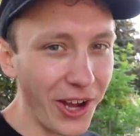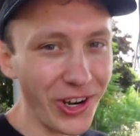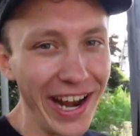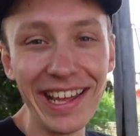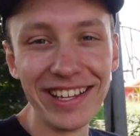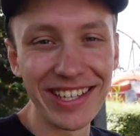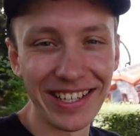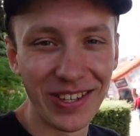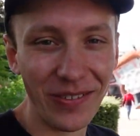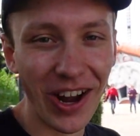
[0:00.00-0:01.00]
my drainage
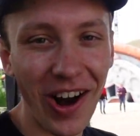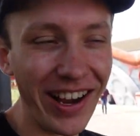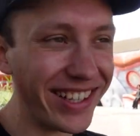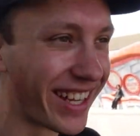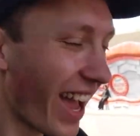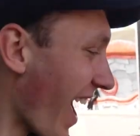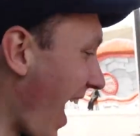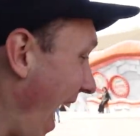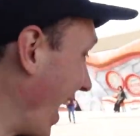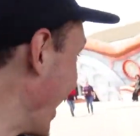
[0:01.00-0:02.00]
system, guys,
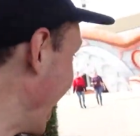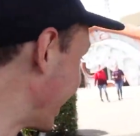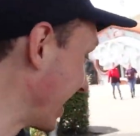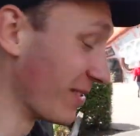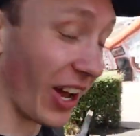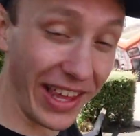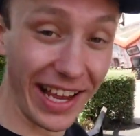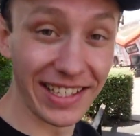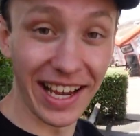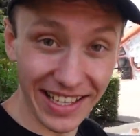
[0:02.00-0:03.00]
and it seems like
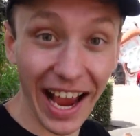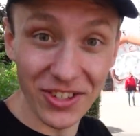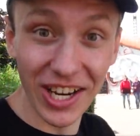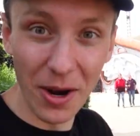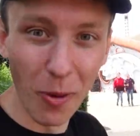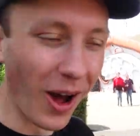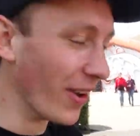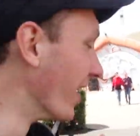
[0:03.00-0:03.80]
this is actually one.